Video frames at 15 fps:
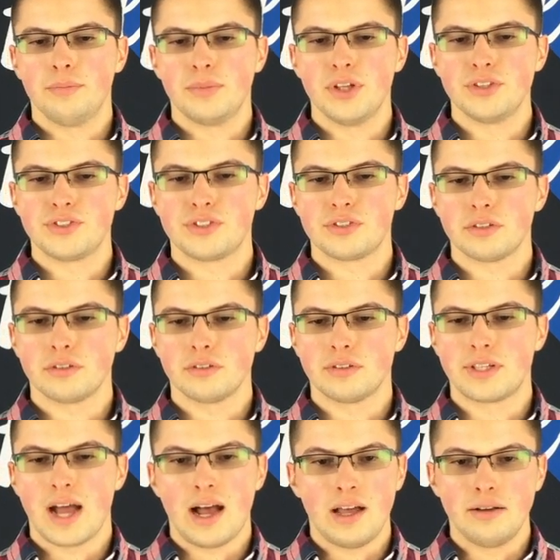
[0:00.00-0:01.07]
that's
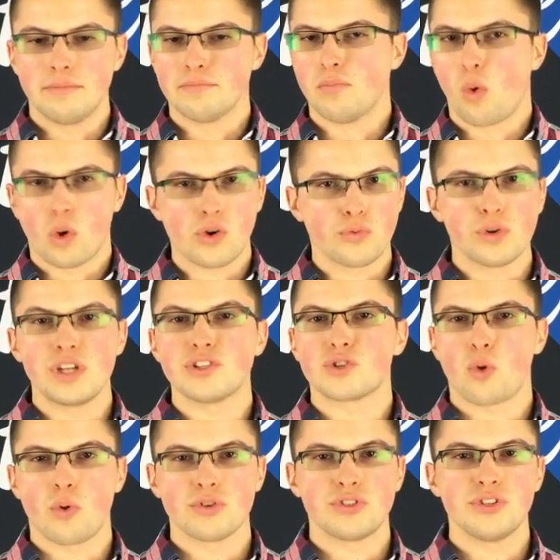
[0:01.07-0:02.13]
got more
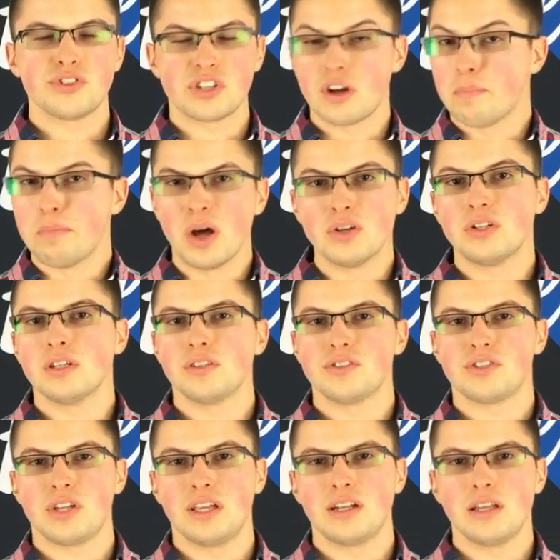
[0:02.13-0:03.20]
resources and
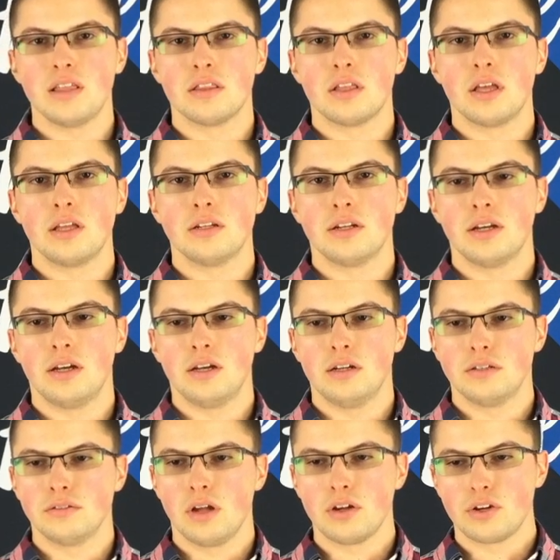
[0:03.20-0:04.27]
abundance in it than
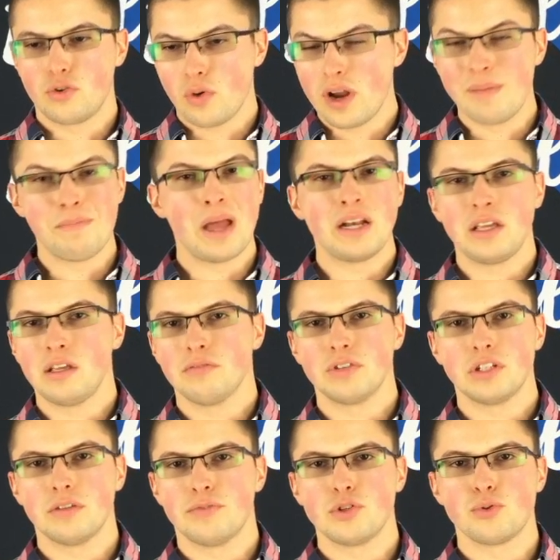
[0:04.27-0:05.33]
a great many of
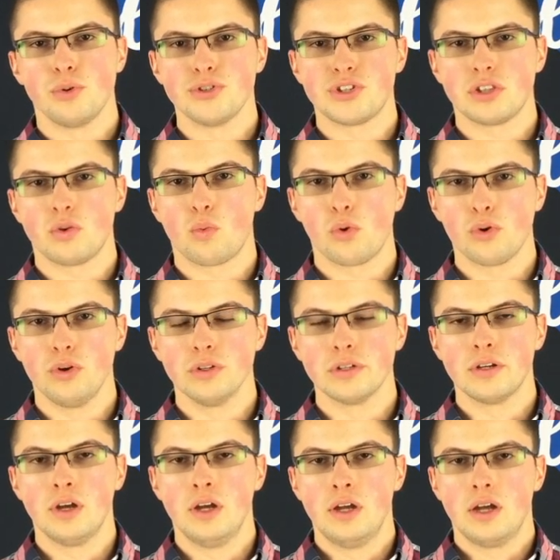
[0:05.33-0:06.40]
individuals in the world
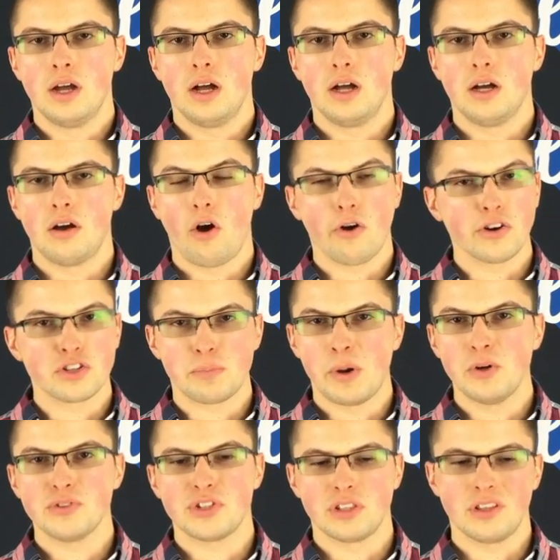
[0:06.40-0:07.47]
are
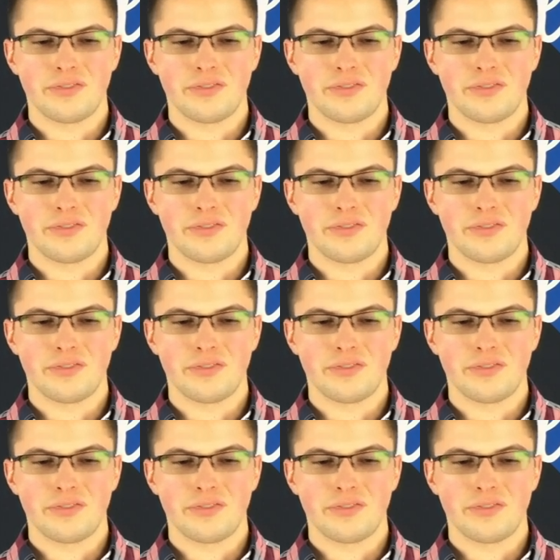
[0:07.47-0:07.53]
experiencing.